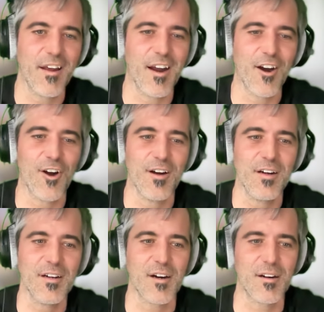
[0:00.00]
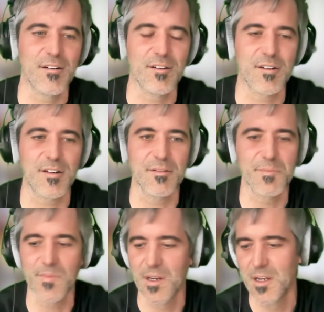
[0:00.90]
era are, are
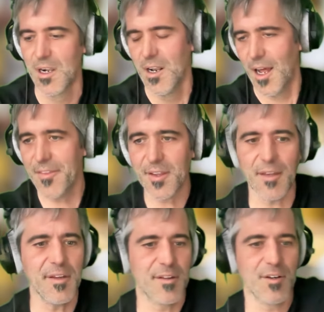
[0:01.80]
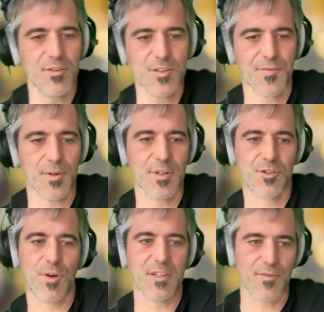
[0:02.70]
I think I think they're useful and
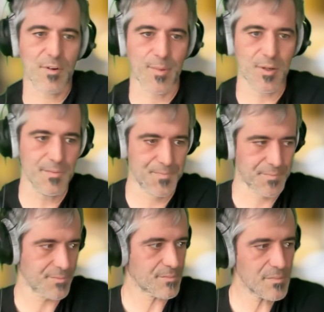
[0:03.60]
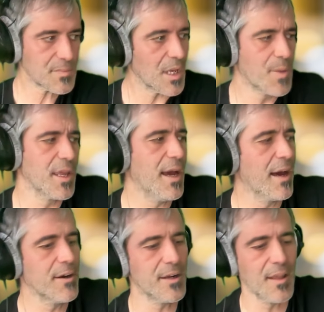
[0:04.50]
transferable. But yeah,
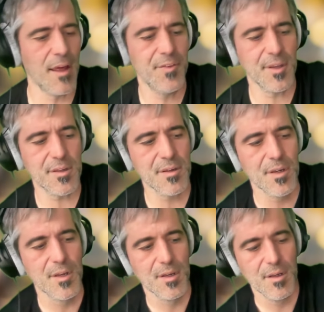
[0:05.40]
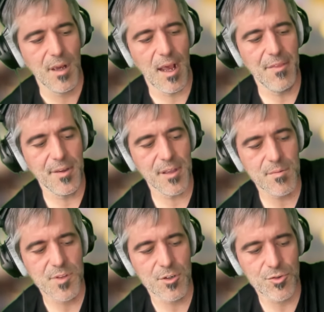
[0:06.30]
I, I think I think
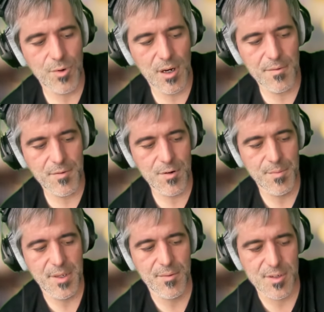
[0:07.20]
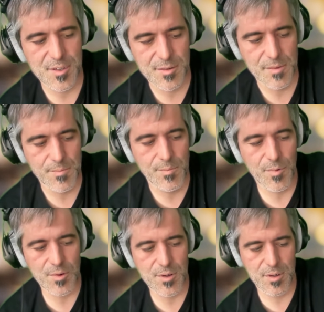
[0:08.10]
like the draw for me was
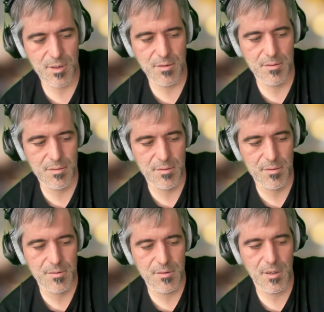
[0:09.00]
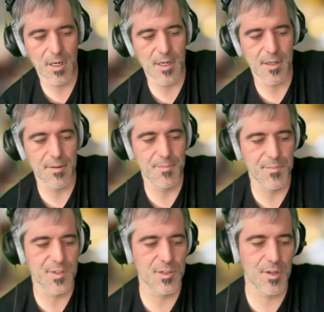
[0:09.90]
more um,
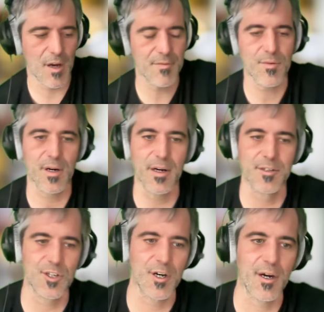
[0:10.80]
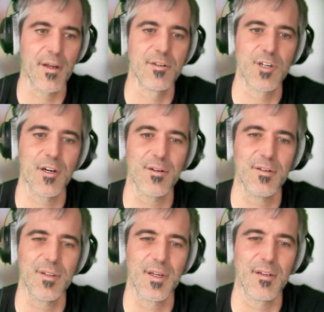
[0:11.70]
software engineering in
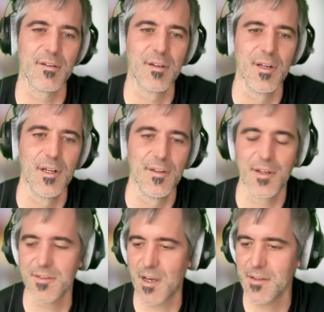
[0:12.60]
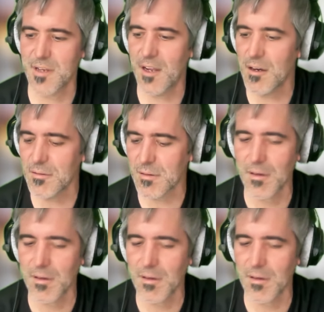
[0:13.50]
general than data science. I don't